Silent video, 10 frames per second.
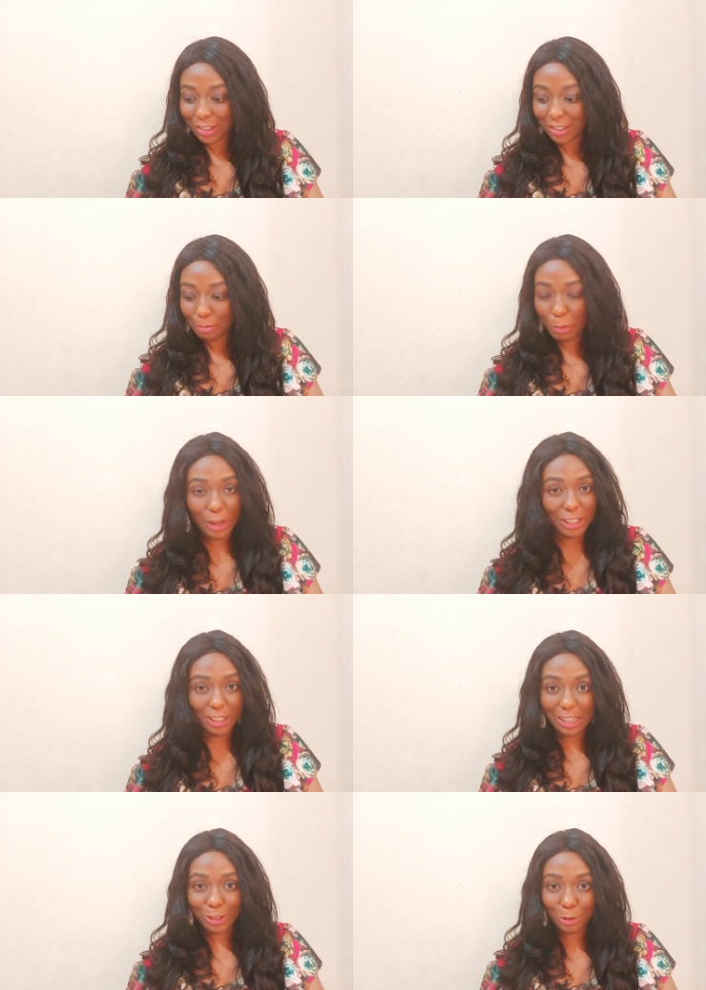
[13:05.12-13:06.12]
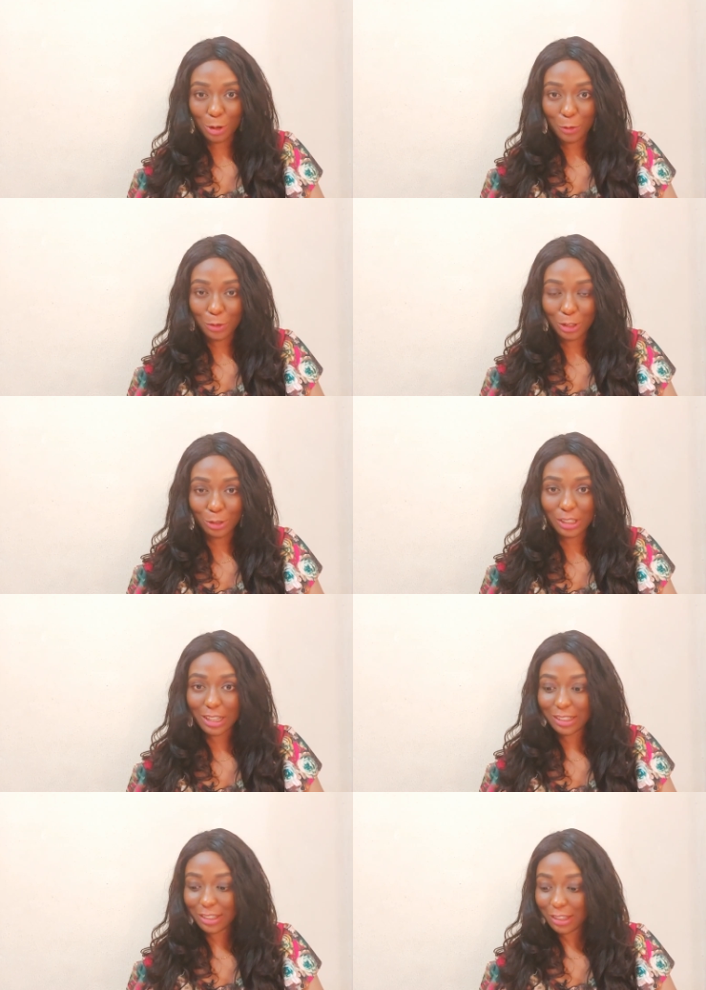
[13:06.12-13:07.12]
Meanwhile, she has not traveled. This one,
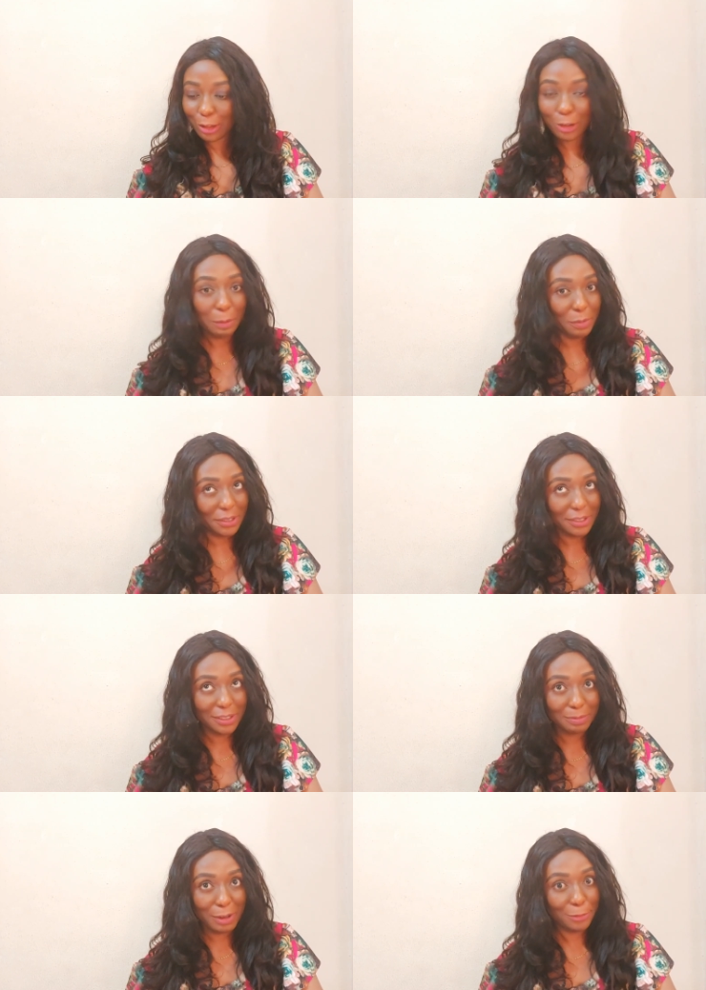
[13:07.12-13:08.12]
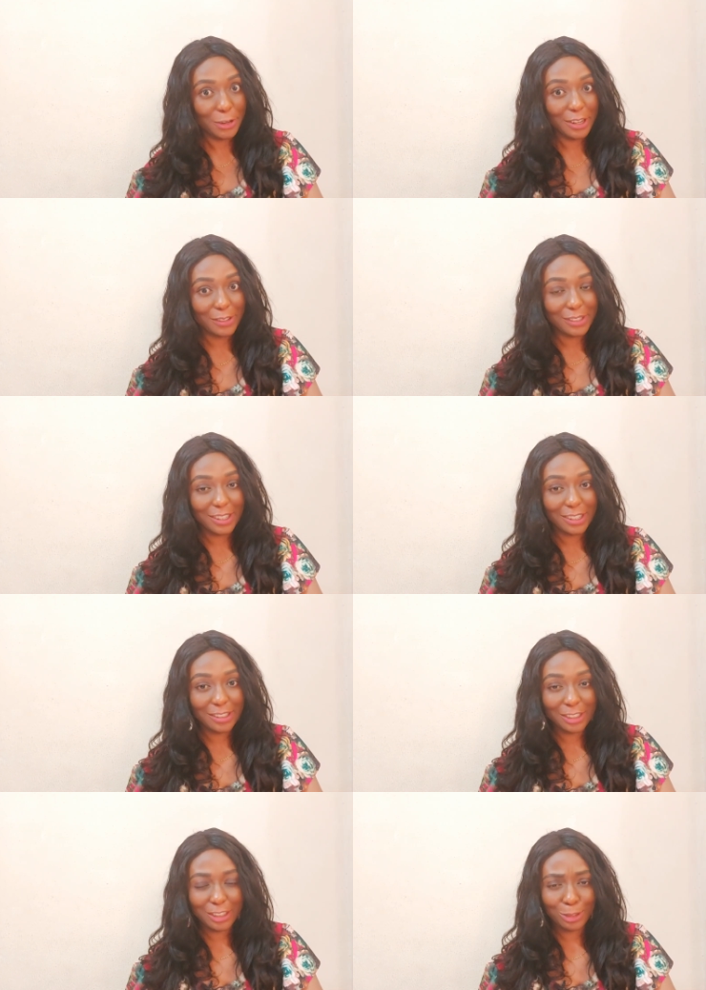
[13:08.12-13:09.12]
the other person, my friend, now said
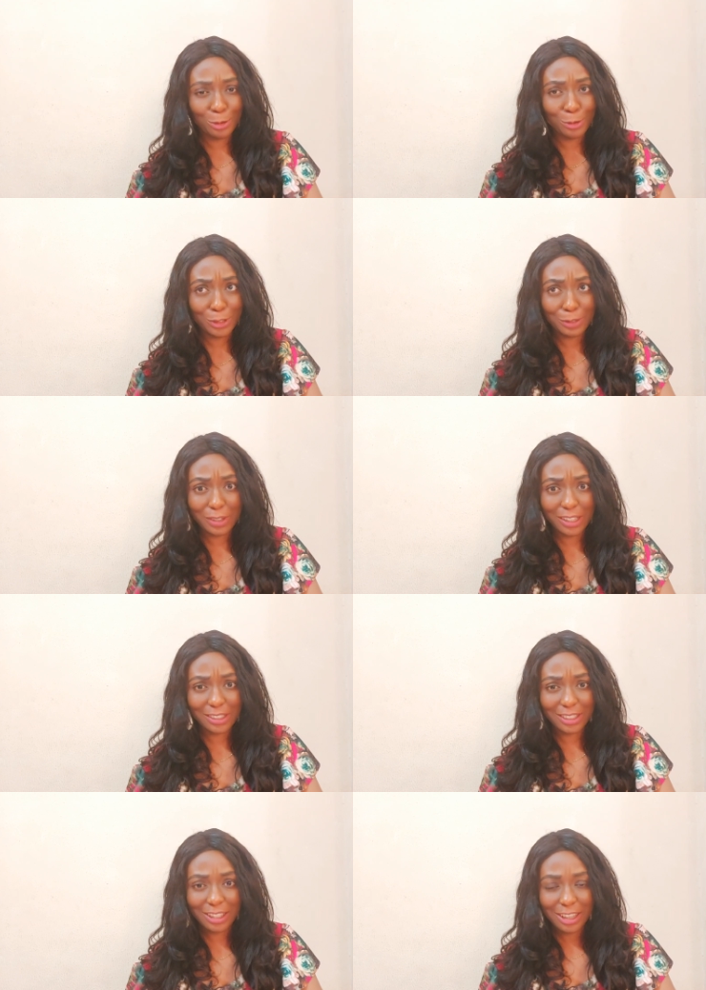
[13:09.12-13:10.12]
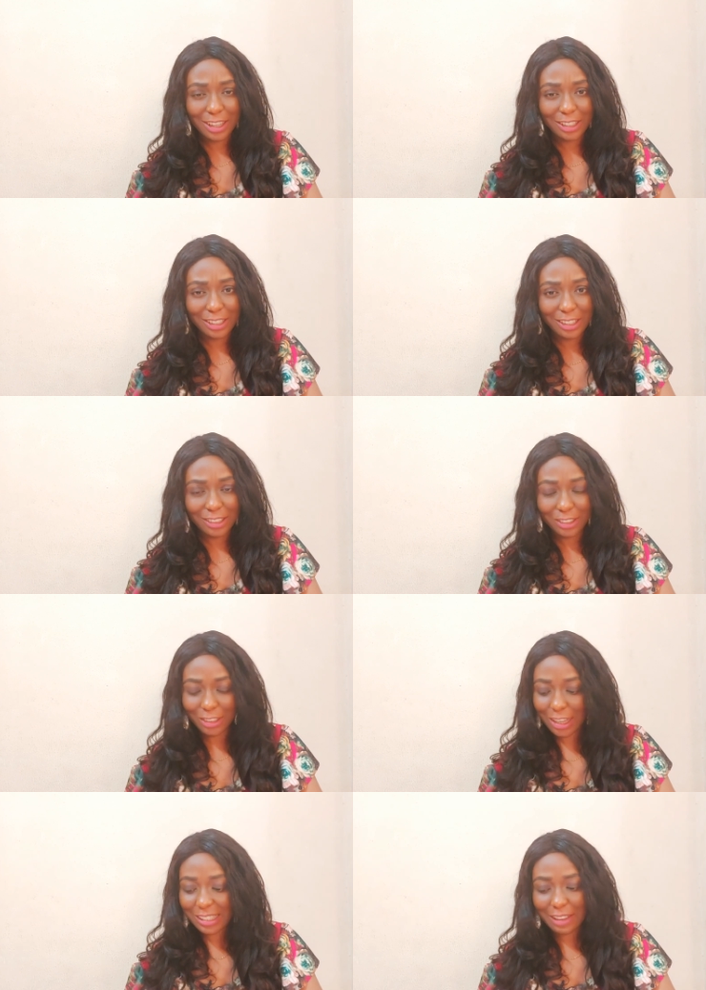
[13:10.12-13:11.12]
she told him that
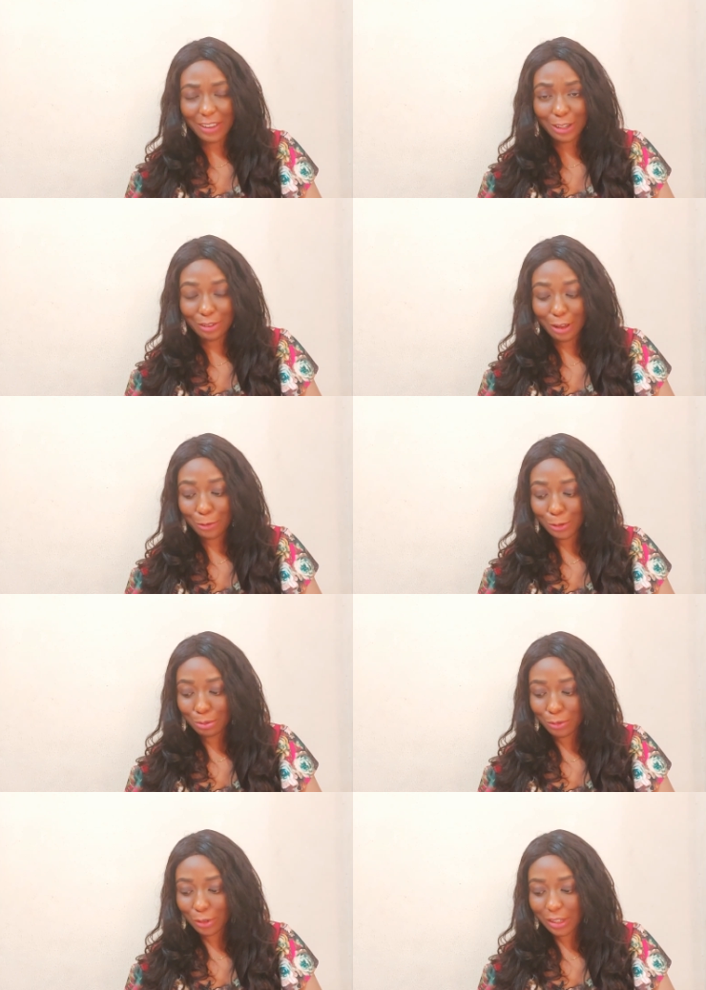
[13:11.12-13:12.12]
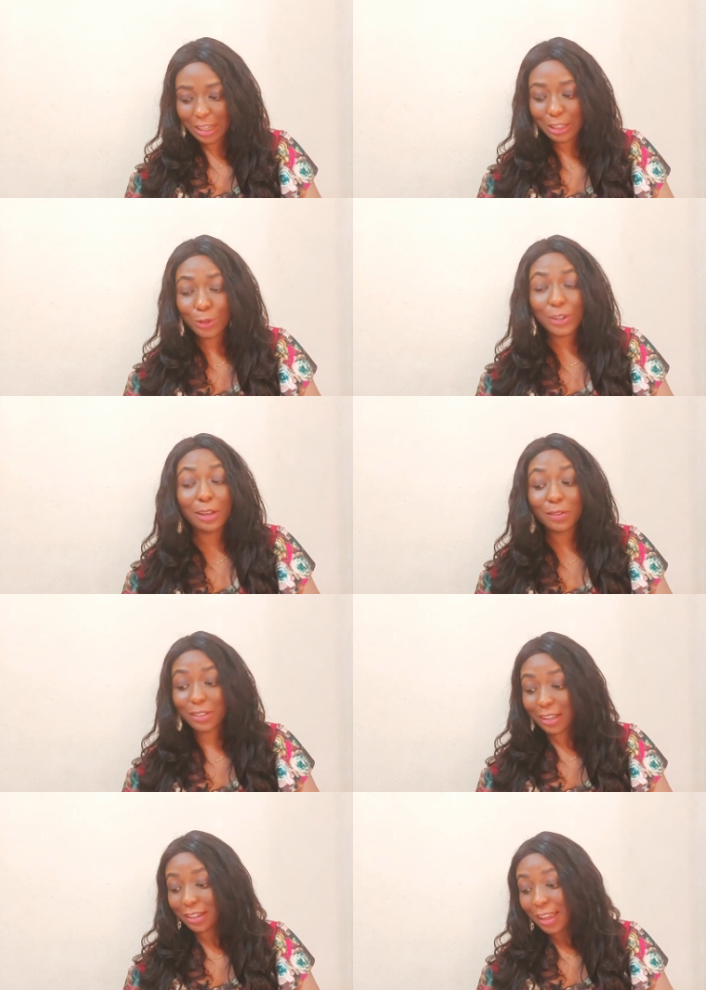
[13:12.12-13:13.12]
she has never traveled before. Then this one now
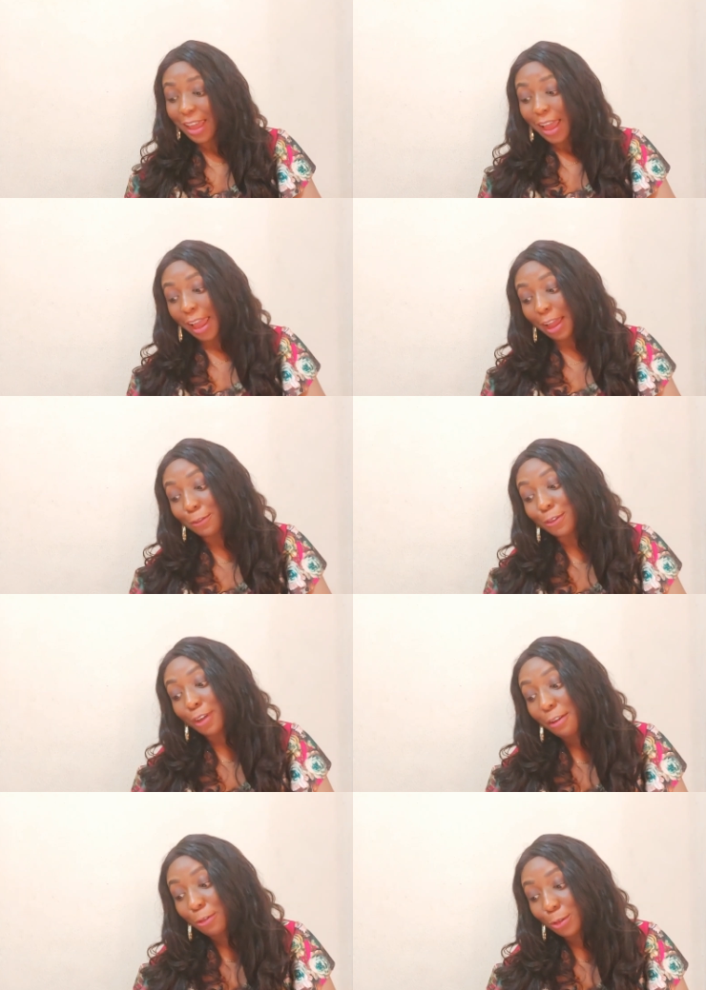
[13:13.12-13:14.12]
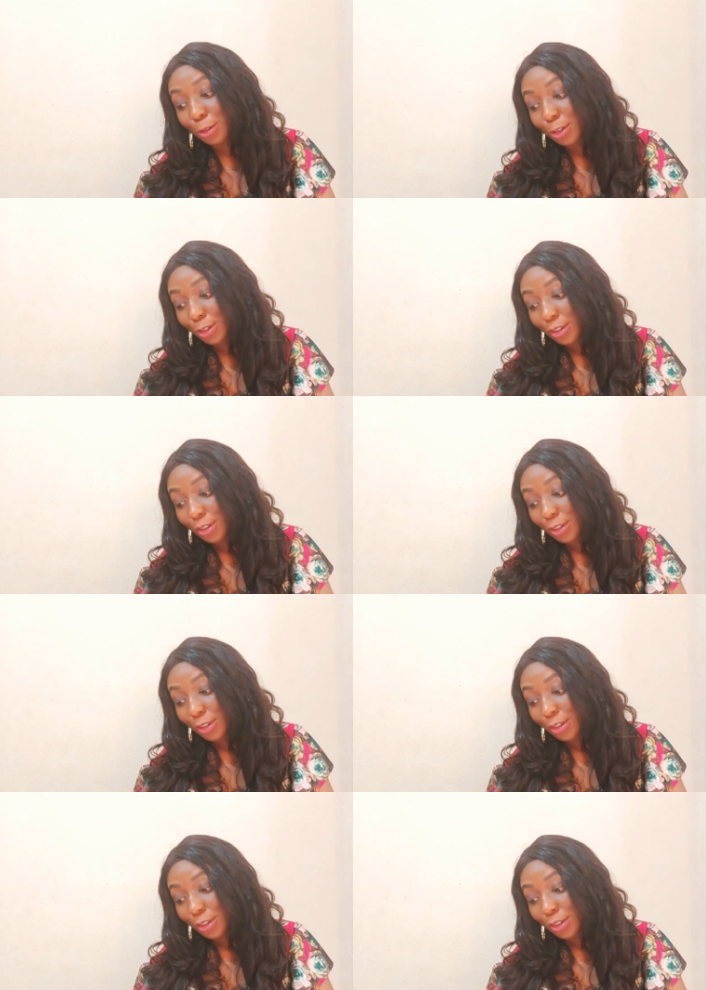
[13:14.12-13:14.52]
said, I have traveled.